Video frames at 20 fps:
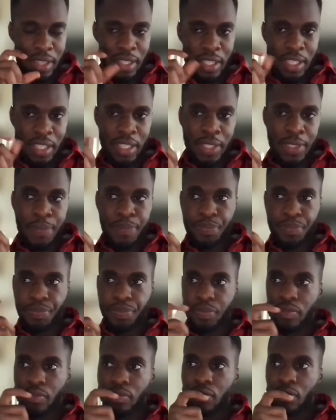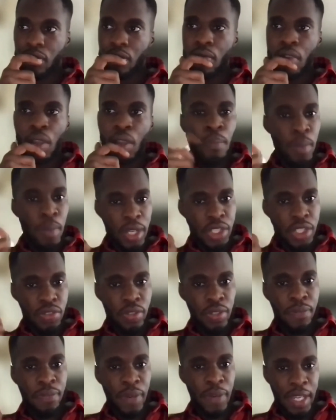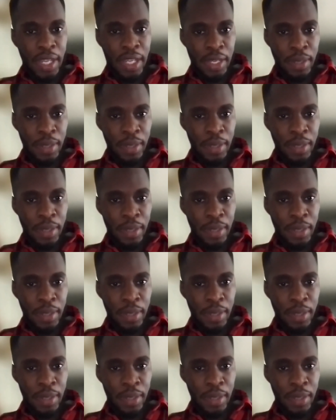and the monetary